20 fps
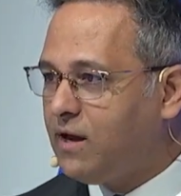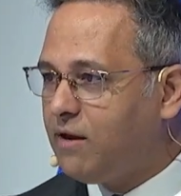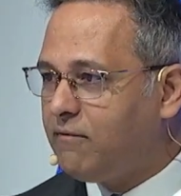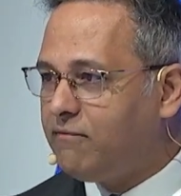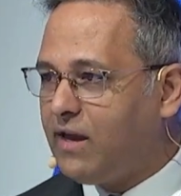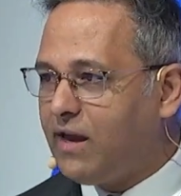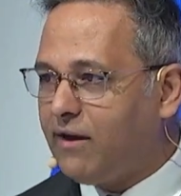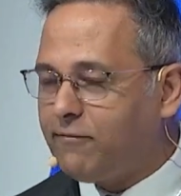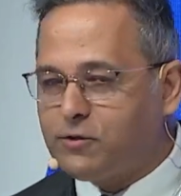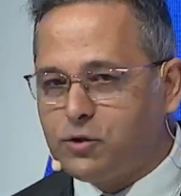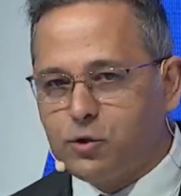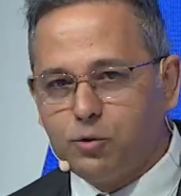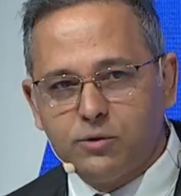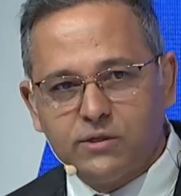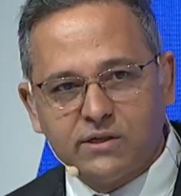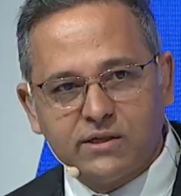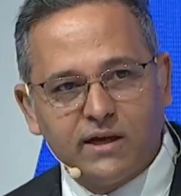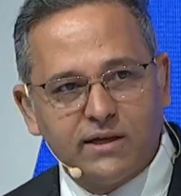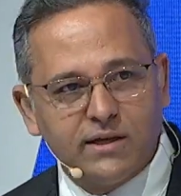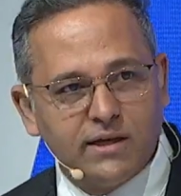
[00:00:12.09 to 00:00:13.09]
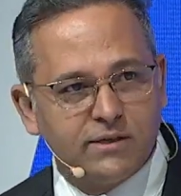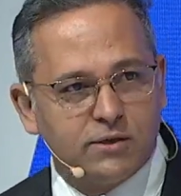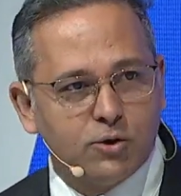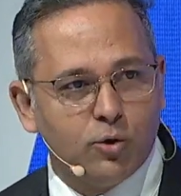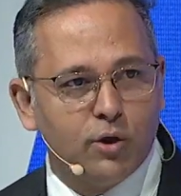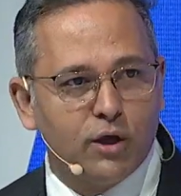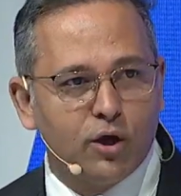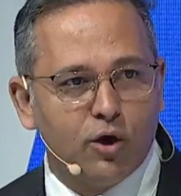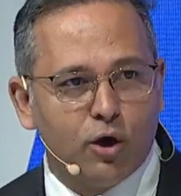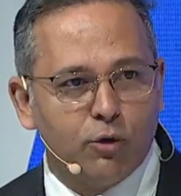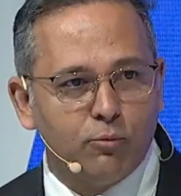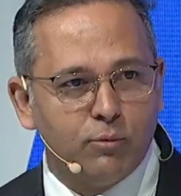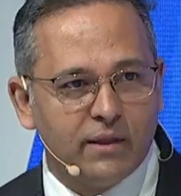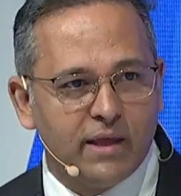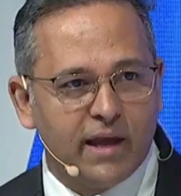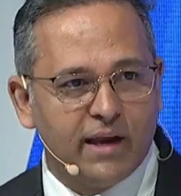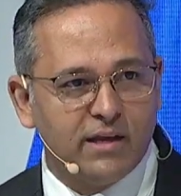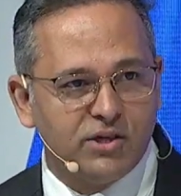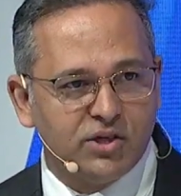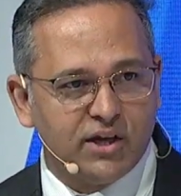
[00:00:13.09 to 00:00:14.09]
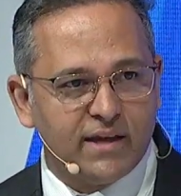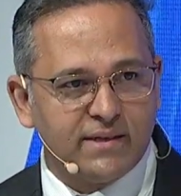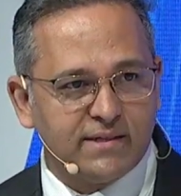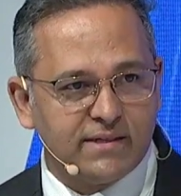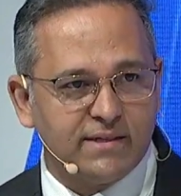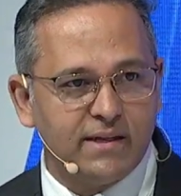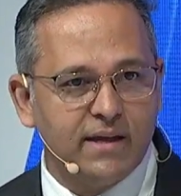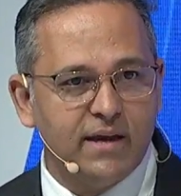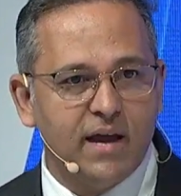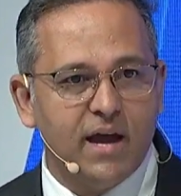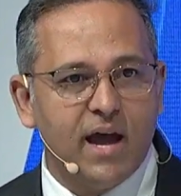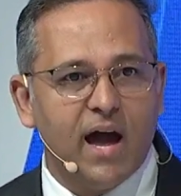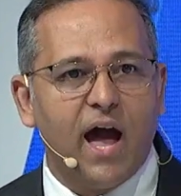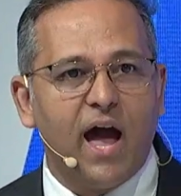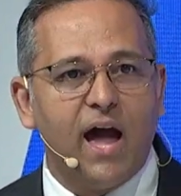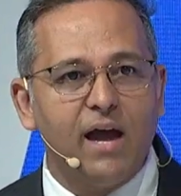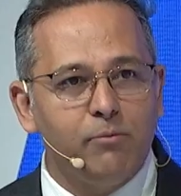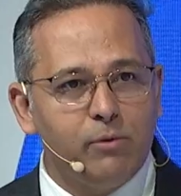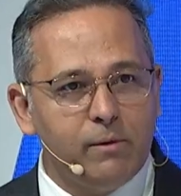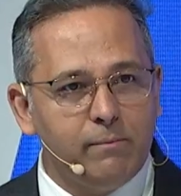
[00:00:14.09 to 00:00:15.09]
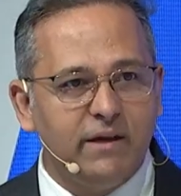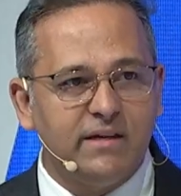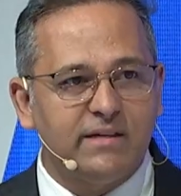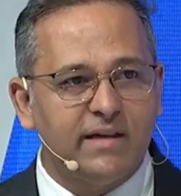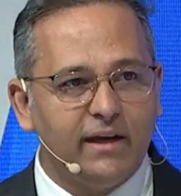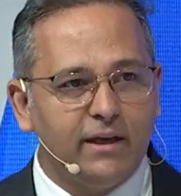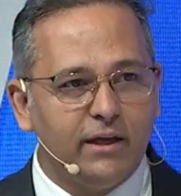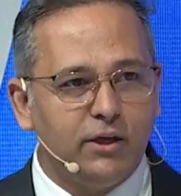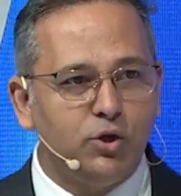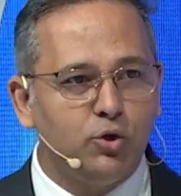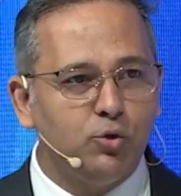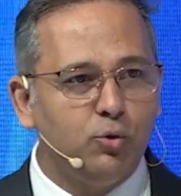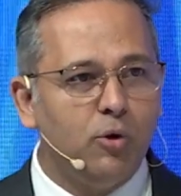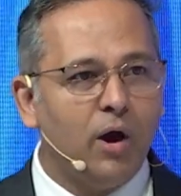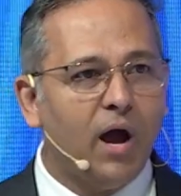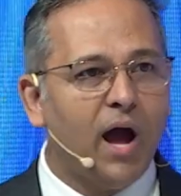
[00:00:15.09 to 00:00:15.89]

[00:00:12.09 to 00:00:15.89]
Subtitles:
we have two studies going on with NHS, I will be telling you